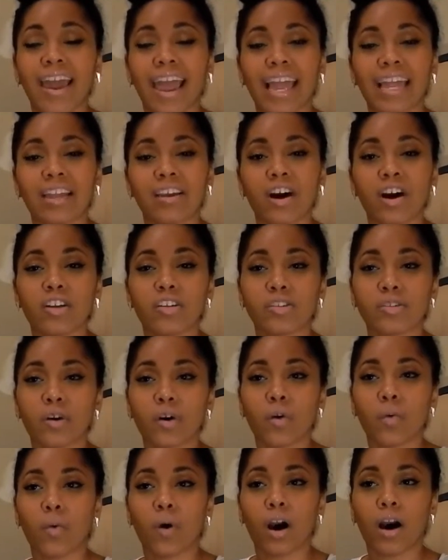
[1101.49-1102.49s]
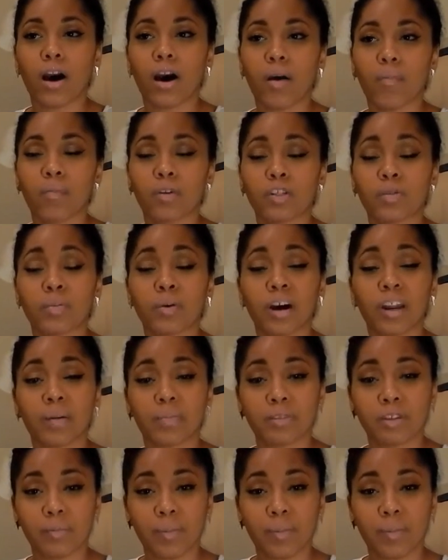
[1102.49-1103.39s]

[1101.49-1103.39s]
And it also was brought up